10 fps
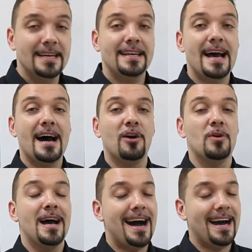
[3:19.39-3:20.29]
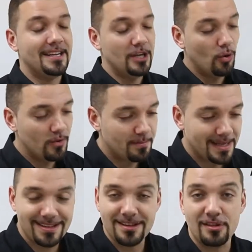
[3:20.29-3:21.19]
Now, I know we've
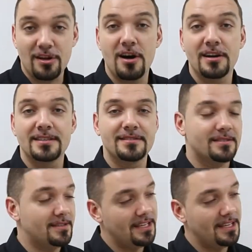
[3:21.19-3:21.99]
been in the longest,